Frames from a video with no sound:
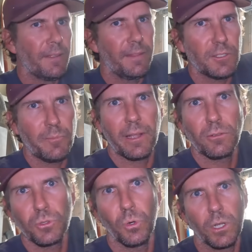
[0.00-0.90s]
these Pedal
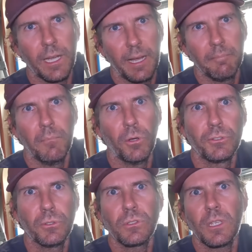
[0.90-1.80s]
Torq
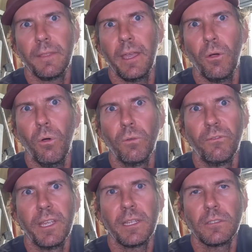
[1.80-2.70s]
modules, they're all
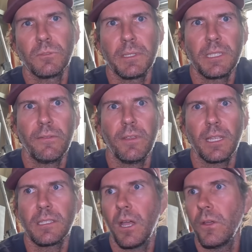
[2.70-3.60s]
vehicle
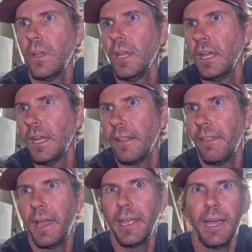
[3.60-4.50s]
specific, so
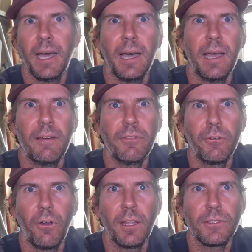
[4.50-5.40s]
they have the
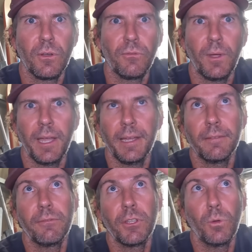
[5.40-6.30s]
right software
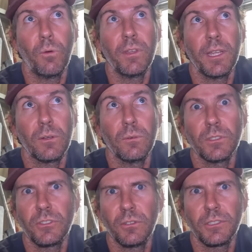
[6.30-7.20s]
for your vehicle.
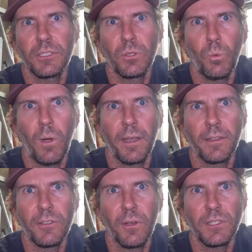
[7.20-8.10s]
It's not just a one
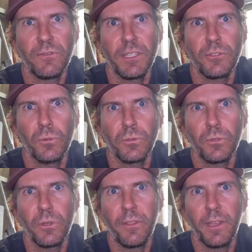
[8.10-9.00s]
size fits all
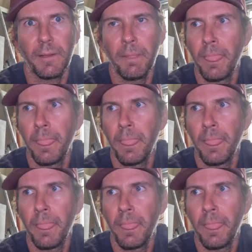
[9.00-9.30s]
sort of thing.